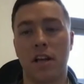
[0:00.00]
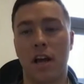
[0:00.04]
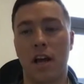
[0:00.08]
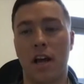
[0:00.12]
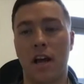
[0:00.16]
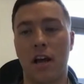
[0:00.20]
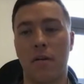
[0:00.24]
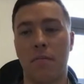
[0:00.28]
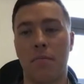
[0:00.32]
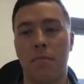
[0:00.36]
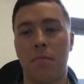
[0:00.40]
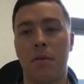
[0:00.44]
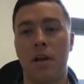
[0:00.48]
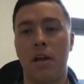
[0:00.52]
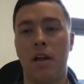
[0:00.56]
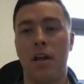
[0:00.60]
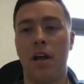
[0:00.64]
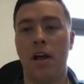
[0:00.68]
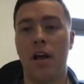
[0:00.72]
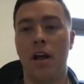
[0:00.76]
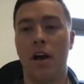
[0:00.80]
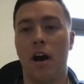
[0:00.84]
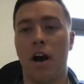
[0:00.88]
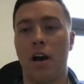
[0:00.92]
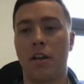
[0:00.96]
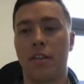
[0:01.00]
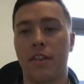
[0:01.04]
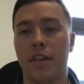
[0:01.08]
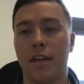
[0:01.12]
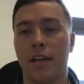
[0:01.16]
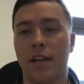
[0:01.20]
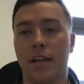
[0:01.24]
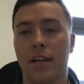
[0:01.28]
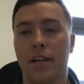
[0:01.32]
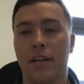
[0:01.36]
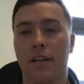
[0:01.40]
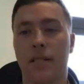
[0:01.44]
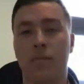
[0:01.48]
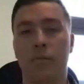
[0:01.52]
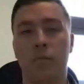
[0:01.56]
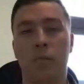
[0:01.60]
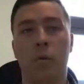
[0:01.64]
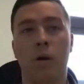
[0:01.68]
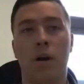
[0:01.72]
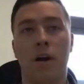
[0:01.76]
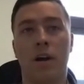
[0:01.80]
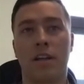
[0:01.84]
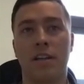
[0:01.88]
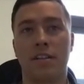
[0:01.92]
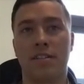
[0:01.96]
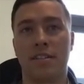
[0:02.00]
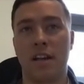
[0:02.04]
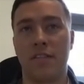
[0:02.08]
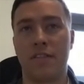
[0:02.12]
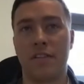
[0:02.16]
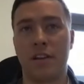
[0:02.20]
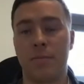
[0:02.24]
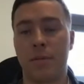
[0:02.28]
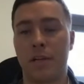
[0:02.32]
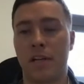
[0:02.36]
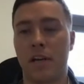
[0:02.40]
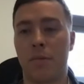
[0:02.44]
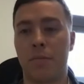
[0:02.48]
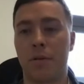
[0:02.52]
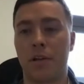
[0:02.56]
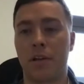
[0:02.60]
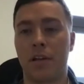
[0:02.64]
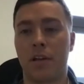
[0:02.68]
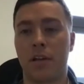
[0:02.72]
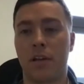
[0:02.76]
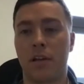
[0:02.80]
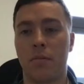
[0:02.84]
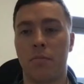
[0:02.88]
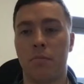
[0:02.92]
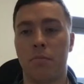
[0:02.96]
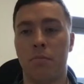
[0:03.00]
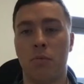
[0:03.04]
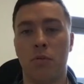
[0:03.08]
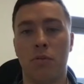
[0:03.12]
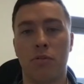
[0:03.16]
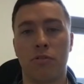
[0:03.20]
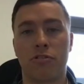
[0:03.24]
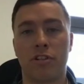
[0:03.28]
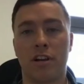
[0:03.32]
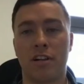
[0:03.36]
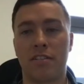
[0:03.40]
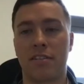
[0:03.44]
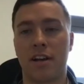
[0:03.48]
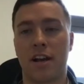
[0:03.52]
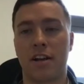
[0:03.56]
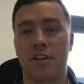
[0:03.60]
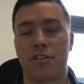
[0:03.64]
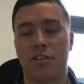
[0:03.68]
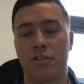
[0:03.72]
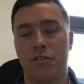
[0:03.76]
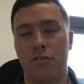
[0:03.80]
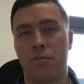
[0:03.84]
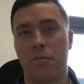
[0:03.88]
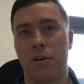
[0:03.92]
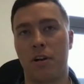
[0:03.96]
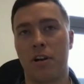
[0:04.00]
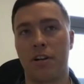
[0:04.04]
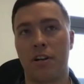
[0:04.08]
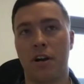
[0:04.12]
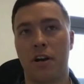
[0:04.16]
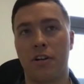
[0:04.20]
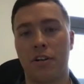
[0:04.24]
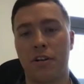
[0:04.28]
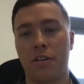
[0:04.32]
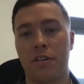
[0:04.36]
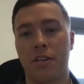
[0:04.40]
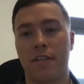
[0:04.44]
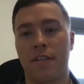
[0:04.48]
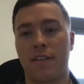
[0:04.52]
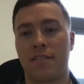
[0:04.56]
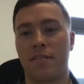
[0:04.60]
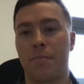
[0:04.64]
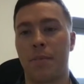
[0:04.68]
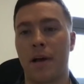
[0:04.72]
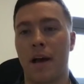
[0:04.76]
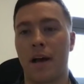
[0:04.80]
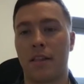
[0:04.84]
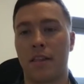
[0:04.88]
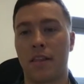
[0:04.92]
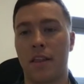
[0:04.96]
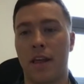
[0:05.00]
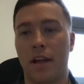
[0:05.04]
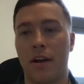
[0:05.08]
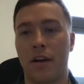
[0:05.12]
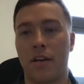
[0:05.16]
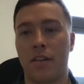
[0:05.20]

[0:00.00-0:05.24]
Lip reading: I think work is definitely becoming more transactional, and I don't think that's a bad thing.